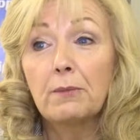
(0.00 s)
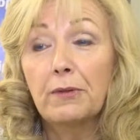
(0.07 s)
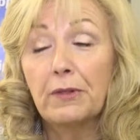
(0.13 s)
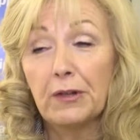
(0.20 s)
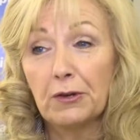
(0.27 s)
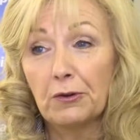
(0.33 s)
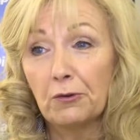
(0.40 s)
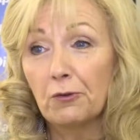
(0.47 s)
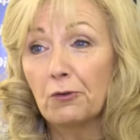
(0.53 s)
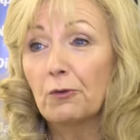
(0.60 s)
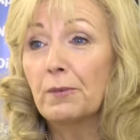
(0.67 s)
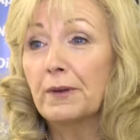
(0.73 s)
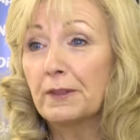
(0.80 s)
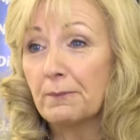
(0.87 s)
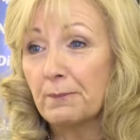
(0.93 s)
but they can all
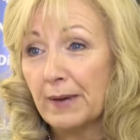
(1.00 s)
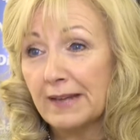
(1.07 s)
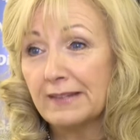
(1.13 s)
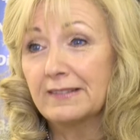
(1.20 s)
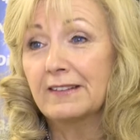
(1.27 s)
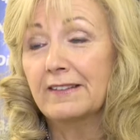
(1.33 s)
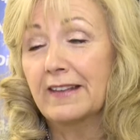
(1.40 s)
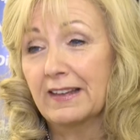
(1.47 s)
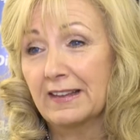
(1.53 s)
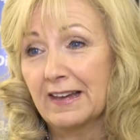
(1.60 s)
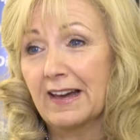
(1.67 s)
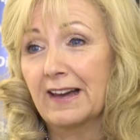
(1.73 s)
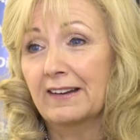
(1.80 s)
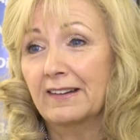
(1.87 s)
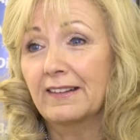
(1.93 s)
be the best that they
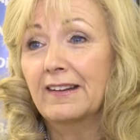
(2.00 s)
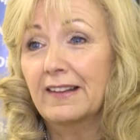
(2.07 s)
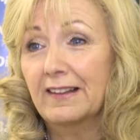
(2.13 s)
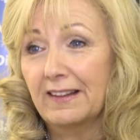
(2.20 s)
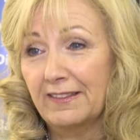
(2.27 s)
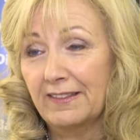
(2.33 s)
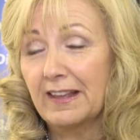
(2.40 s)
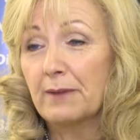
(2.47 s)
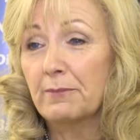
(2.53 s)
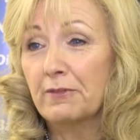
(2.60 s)
can in their